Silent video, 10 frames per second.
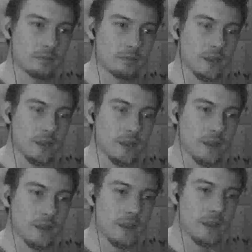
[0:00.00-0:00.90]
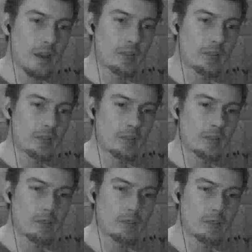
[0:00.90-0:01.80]
I try to
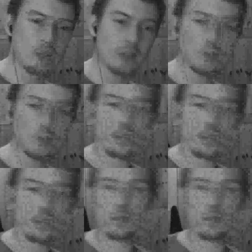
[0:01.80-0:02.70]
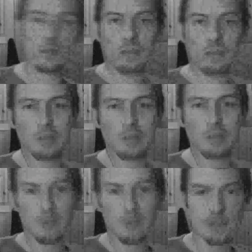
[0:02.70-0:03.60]
choose a different medium of presenting
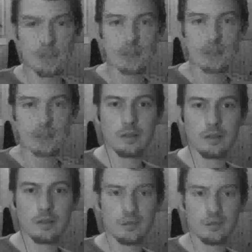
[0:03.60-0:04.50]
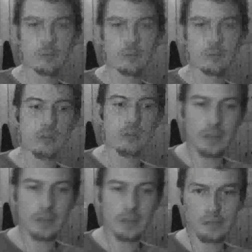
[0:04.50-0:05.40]
the, my result, my
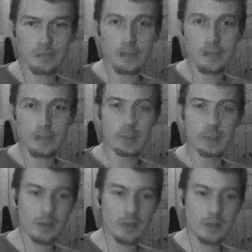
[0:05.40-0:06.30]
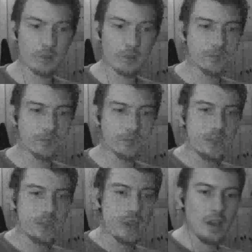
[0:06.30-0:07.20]
explanation,
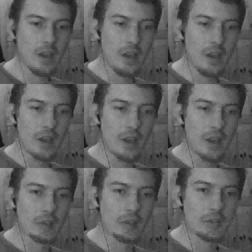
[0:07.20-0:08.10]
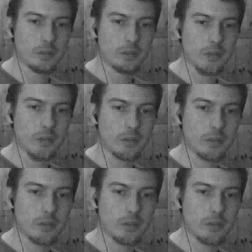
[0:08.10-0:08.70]
and I will do that now